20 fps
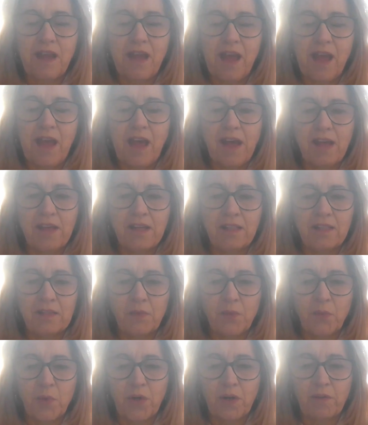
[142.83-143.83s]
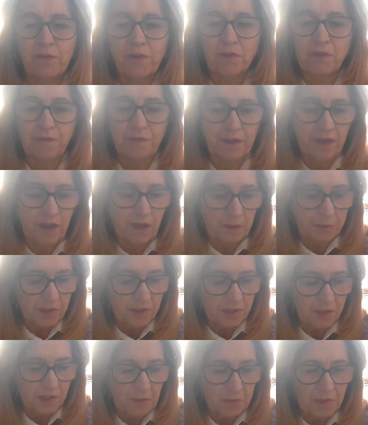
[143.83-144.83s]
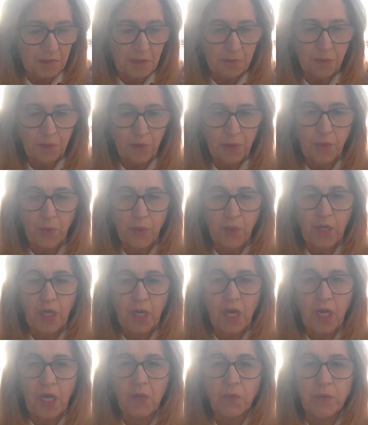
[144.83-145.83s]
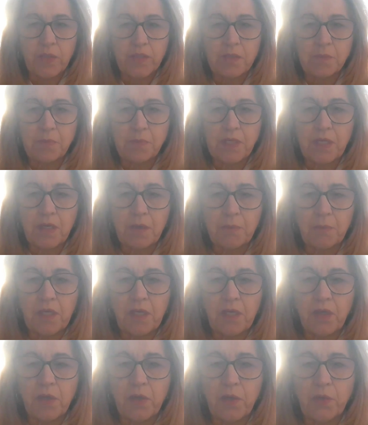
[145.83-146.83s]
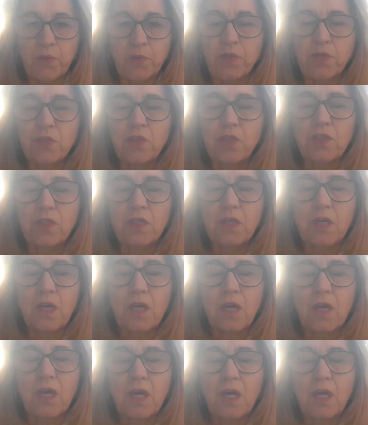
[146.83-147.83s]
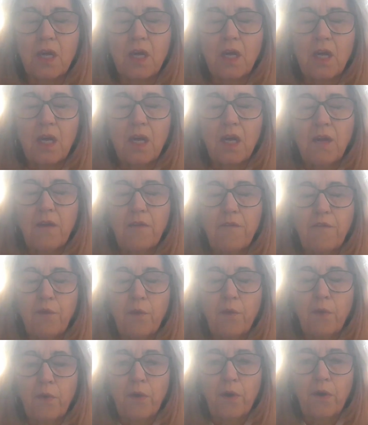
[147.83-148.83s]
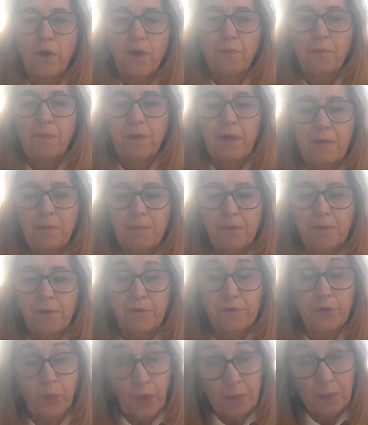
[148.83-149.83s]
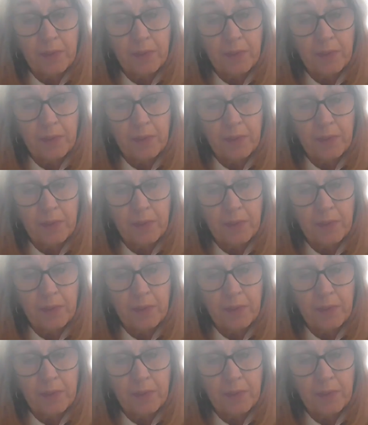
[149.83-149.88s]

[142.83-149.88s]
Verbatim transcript: And one of those fun options I'm exploring right now is becoming a coach for people, for